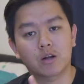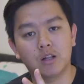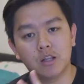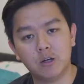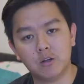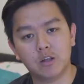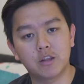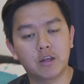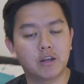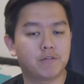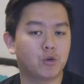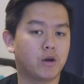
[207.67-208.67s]
clearly
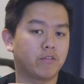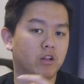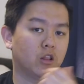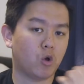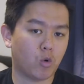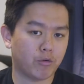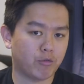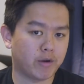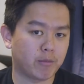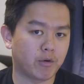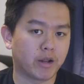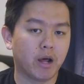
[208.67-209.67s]
than if you have the lower
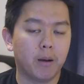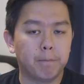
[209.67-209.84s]
frame rate,